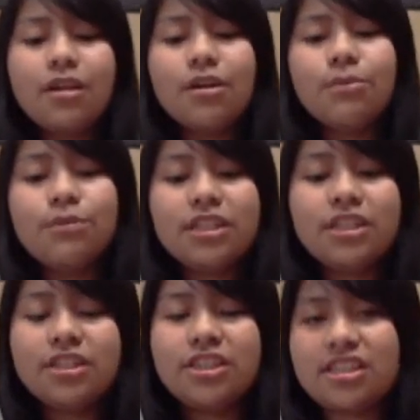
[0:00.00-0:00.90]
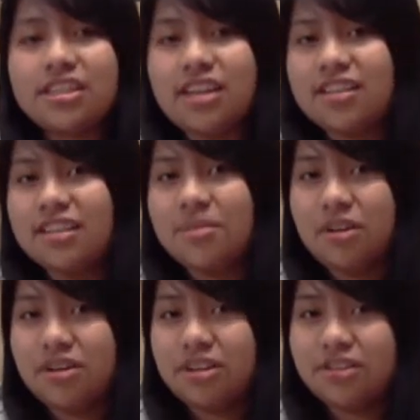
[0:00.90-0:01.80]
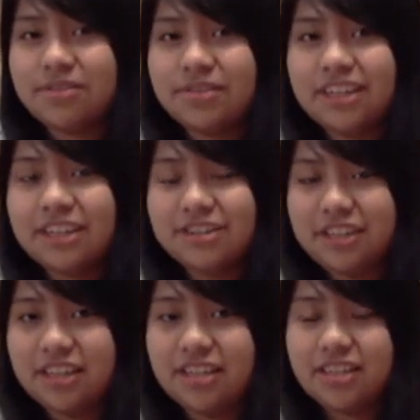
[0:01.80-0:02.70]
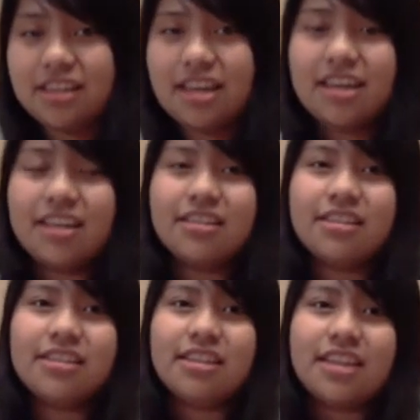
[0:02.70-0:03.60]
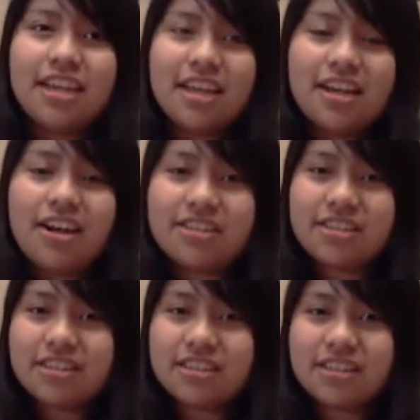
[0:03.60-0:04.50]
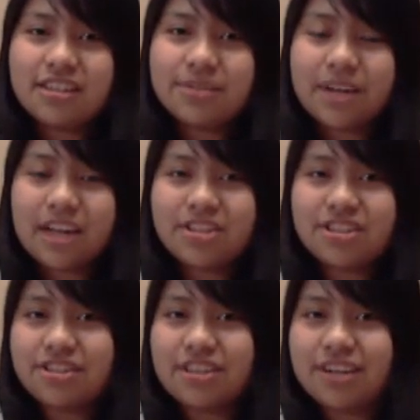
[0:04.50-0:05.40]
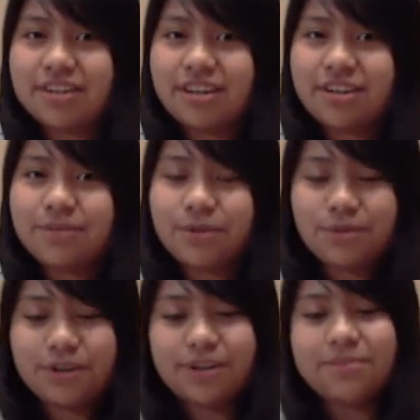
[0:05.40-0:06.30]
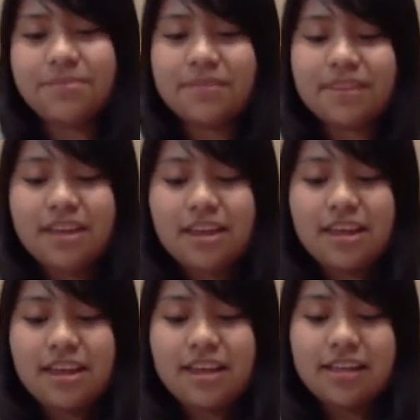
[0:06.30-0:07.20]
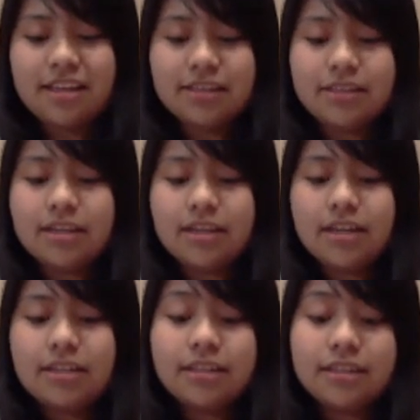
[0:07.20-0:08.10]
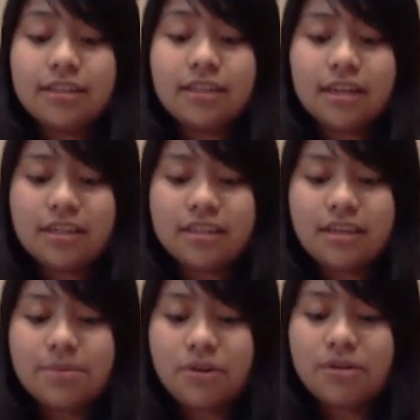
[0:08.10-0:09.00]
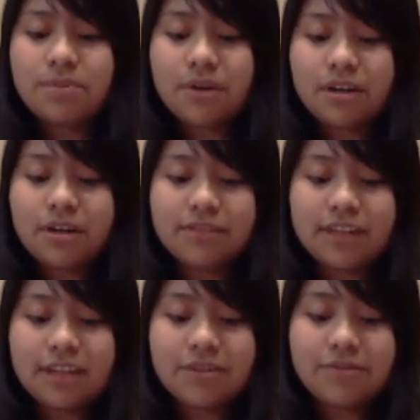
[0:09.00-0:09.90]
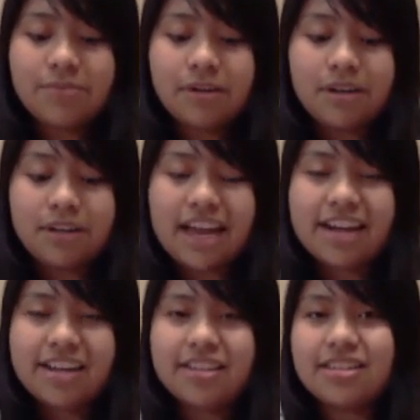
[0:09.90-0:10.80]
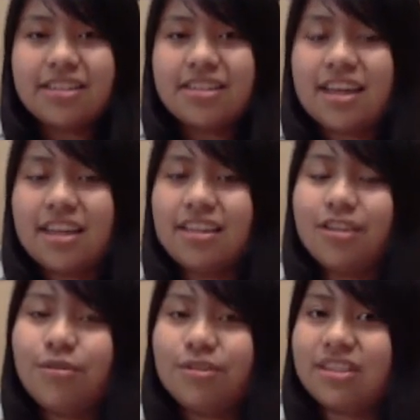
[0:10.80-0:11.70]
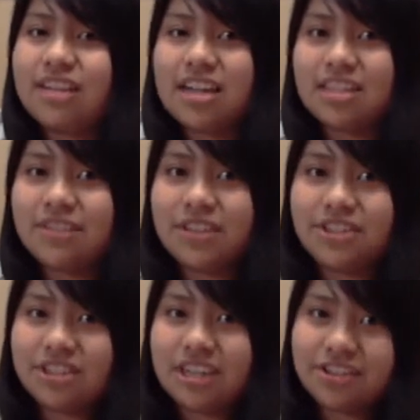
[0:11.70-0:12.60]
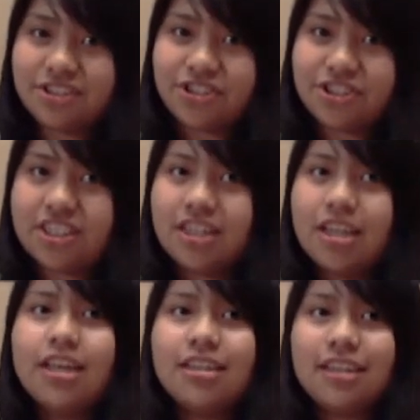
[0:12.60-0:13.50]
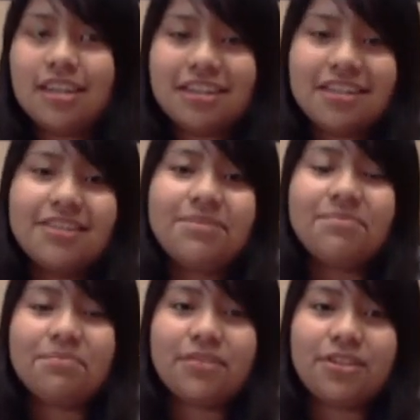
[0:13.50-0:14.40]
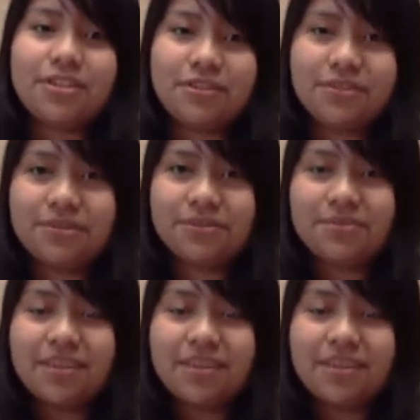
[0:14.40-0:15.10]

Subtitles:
which excites the molecules of the ingredients and causes the reactions to carry on forward. And the important part of the catalyst is that it lowers the activation energy needed to